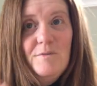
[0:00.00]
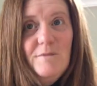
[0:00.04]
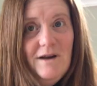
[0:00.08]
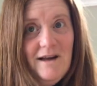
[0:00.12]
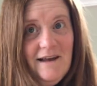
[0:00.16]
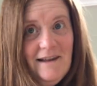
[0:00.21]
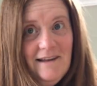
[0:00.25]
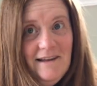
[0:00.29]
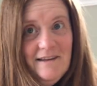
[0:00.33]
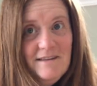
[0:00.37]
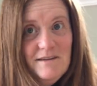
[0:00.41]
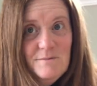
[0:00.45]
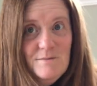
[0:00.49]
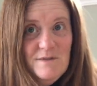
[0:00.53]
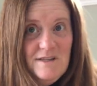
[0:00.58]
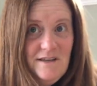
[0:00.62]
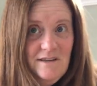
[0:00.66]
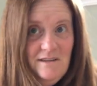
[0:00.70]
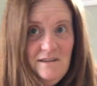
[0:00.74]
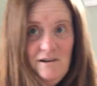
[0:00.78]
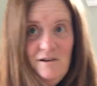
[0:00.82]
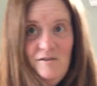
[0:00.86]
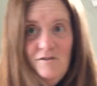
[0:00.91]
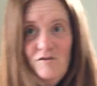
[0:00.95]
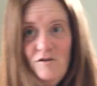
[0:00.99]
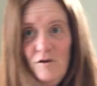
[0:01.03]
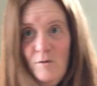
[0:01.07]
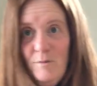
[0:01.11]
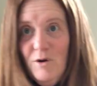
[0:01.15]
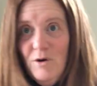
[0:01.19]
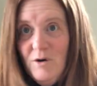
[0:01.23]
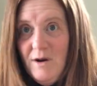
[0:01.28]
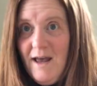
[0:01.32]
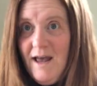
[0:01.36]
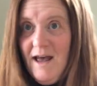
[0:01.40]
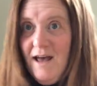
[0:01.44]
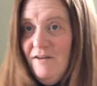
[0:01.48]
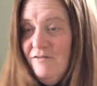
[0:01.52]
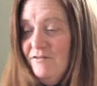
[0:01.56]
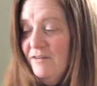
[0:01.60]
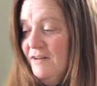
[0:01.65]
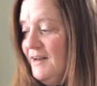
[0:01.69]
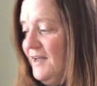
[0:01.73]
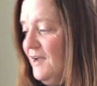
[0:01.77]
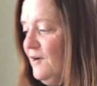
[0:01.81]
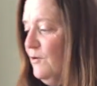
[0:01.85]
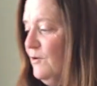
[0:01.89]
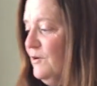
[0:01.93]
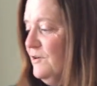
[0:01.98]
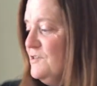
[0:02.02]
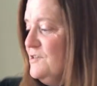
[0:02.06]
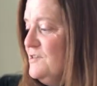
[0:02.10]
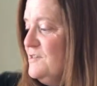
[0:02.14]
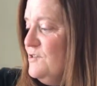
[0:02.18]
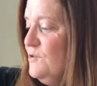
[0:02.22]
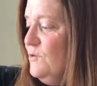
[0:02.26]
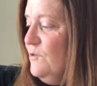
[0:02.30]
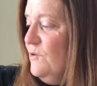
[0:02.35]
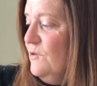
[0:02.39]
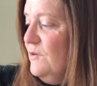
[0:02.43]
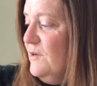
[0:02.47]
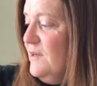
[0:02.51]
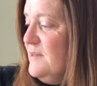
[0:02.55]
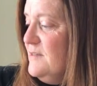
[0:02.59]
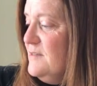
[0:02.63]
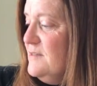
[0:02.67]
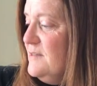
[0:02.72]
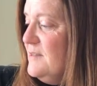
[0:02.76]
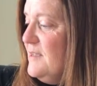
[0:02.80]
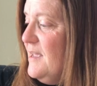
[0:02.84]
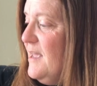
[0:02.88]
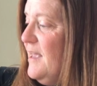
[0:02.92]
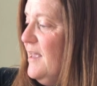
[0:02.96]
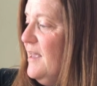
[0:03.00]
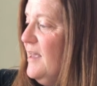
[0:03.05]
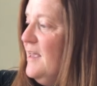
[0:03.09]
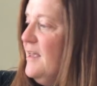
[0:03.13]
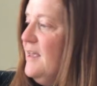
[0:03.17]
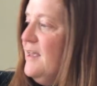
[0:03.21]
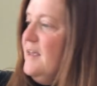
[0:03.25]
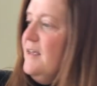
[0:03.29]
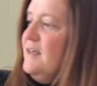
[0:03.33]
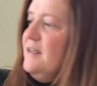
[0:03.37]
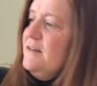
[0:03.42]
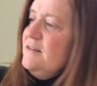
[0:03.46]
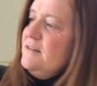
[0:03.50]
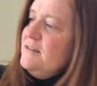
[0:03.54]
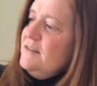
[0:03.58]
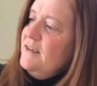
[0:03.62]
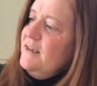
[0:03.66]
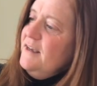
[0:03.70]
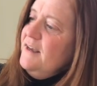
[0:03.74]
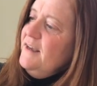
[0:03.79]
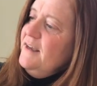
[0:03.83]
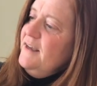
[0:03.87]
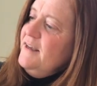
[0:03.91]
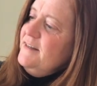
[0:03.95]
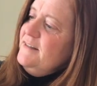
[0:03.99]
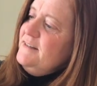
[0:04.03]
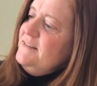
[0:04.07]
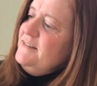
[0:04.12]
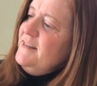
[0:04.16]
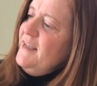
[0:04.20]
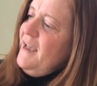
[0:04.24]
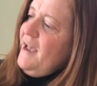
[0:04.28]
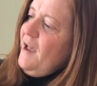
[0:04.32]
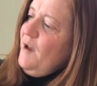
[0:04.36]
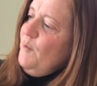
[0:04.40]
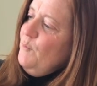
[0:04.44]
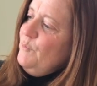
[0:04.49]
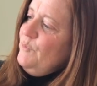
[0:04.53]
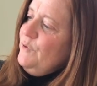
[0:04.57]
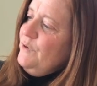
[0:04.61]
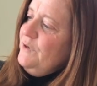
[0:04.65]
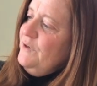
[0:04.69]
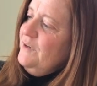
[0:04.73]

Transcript: and I let them sit there for about a half an hour just so they're nice and damp.